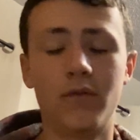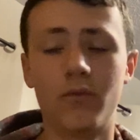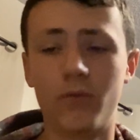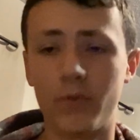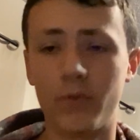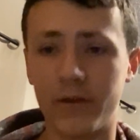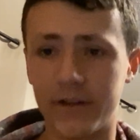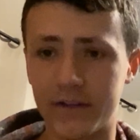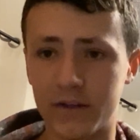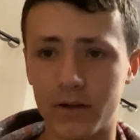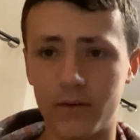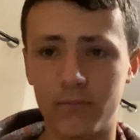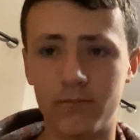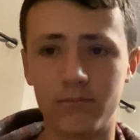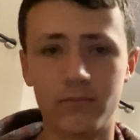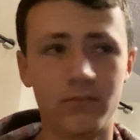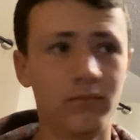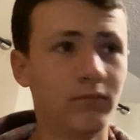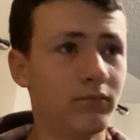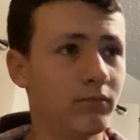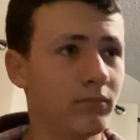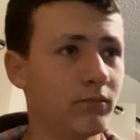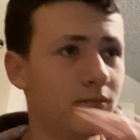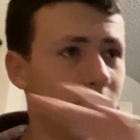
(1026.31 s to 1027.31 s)
Wake up.
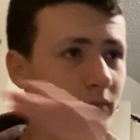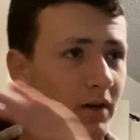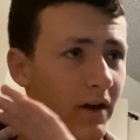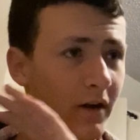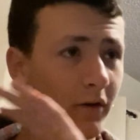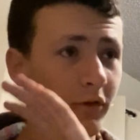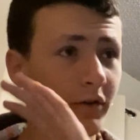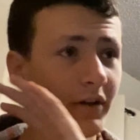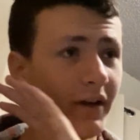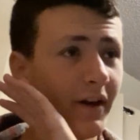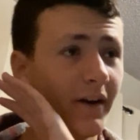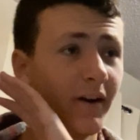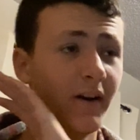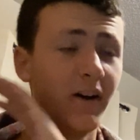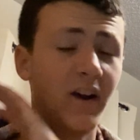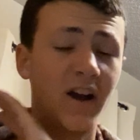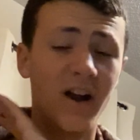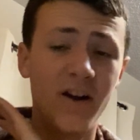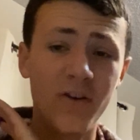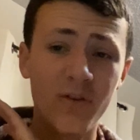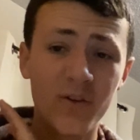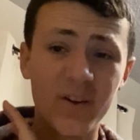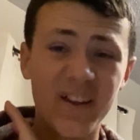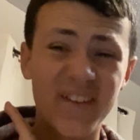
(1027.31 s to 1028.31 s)
I don't care. I
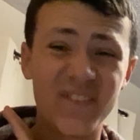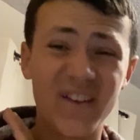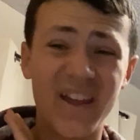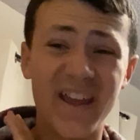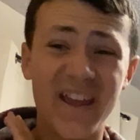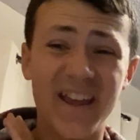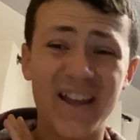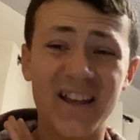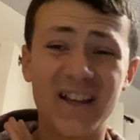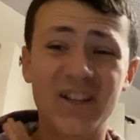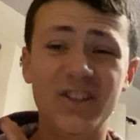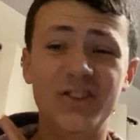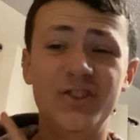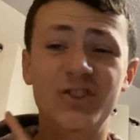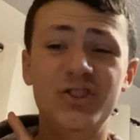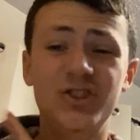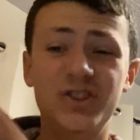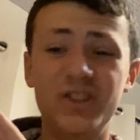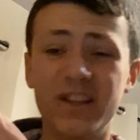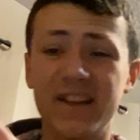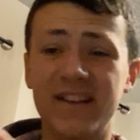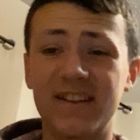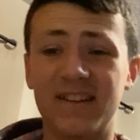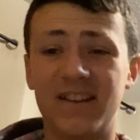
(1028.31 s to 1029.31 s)
don't give a
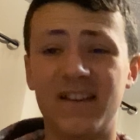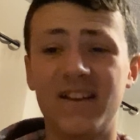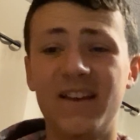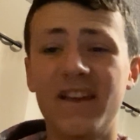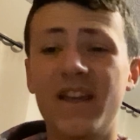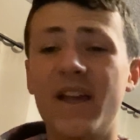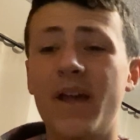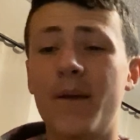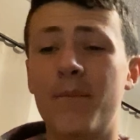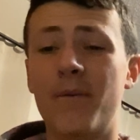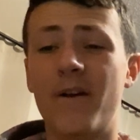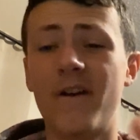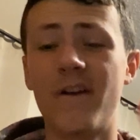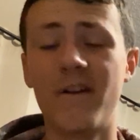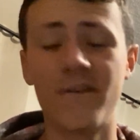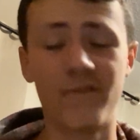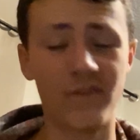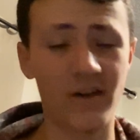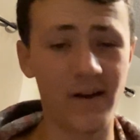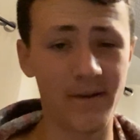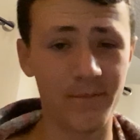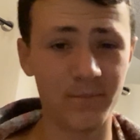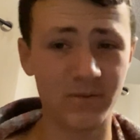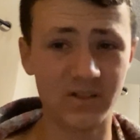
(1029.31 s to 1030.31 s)
shit if
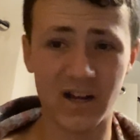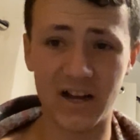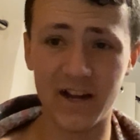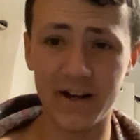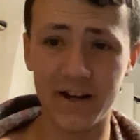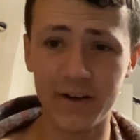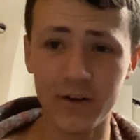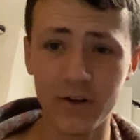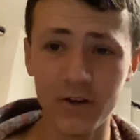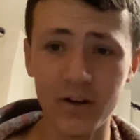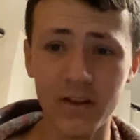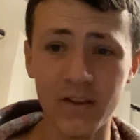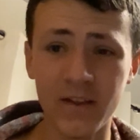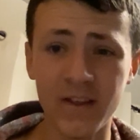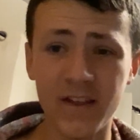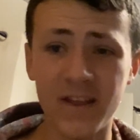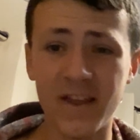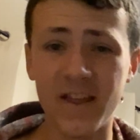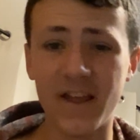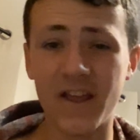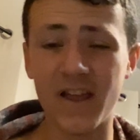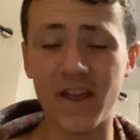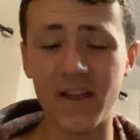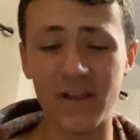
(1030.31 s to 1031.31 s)
I'm tired,
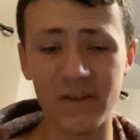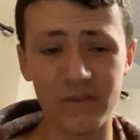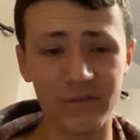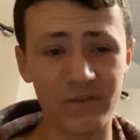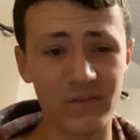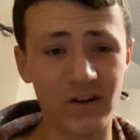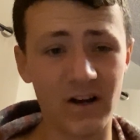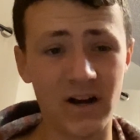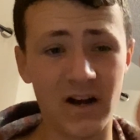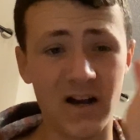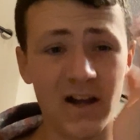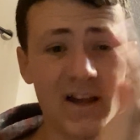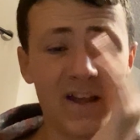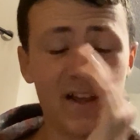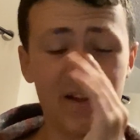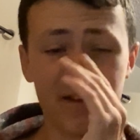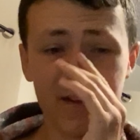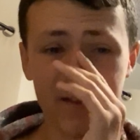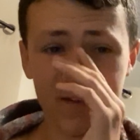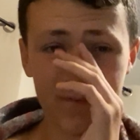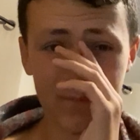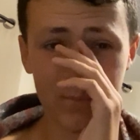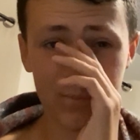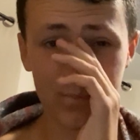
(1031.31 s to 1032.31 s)
if I
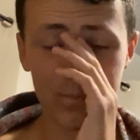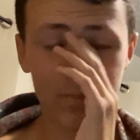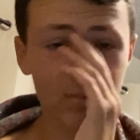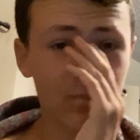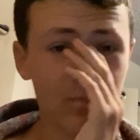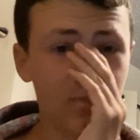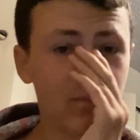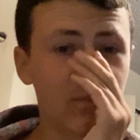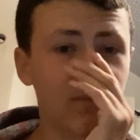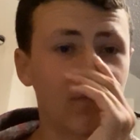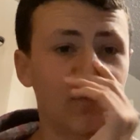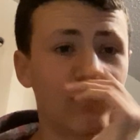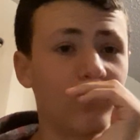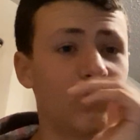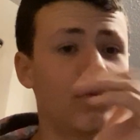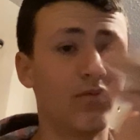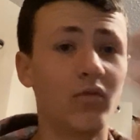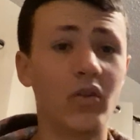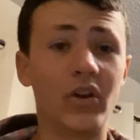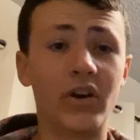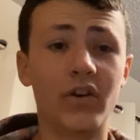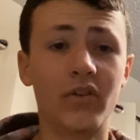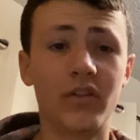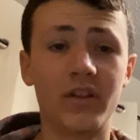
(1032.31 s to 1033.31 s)

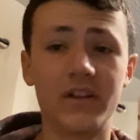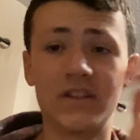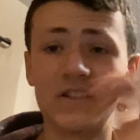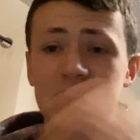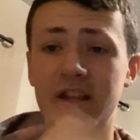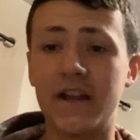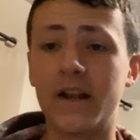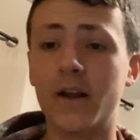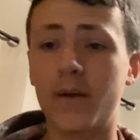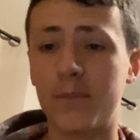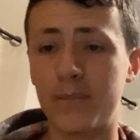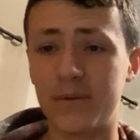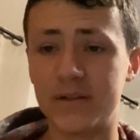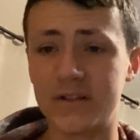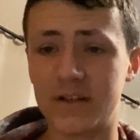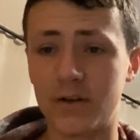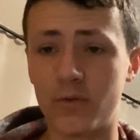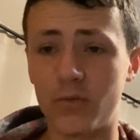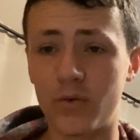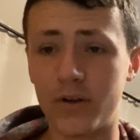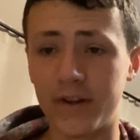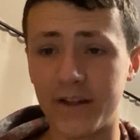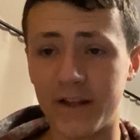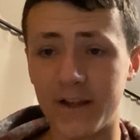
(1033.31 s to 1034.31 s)
literally stayed up until
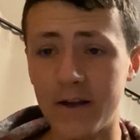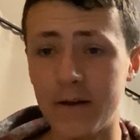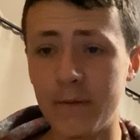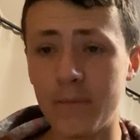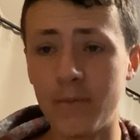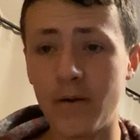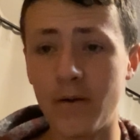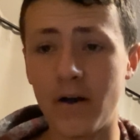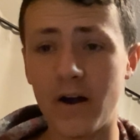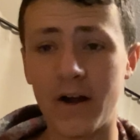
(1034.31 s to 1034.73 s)
1 a.m.